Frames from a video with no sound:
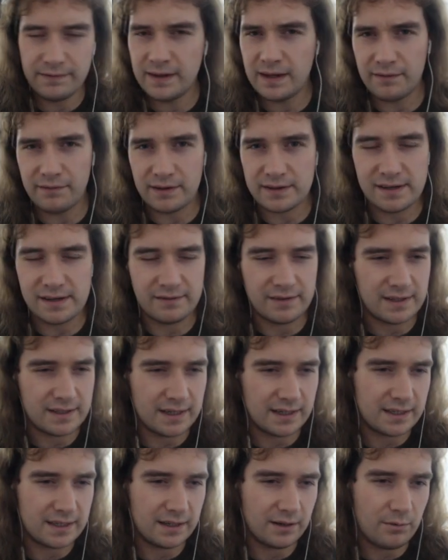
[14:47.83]
I've had
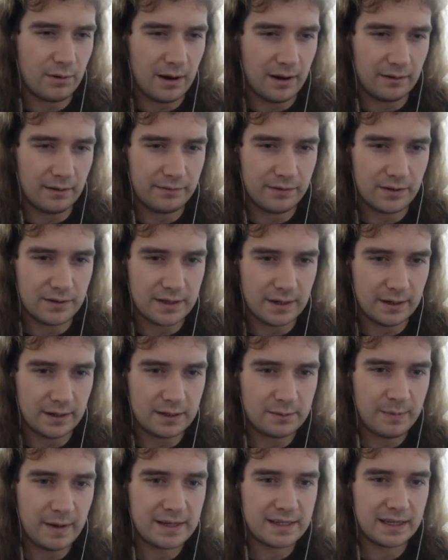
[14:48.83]
76 in quite a few times.
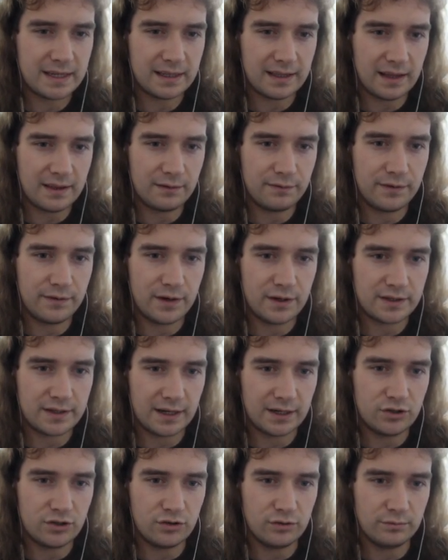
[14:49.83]
It's basically like the first
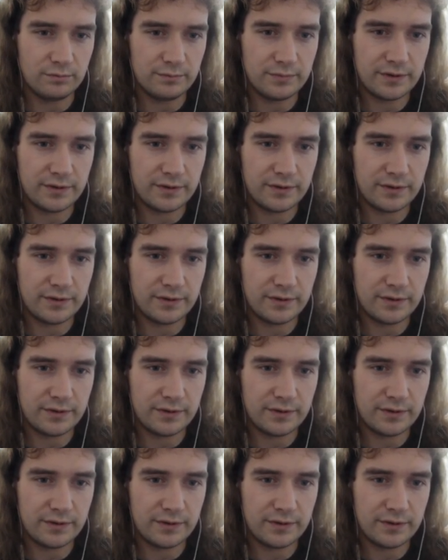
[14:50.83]
like jump.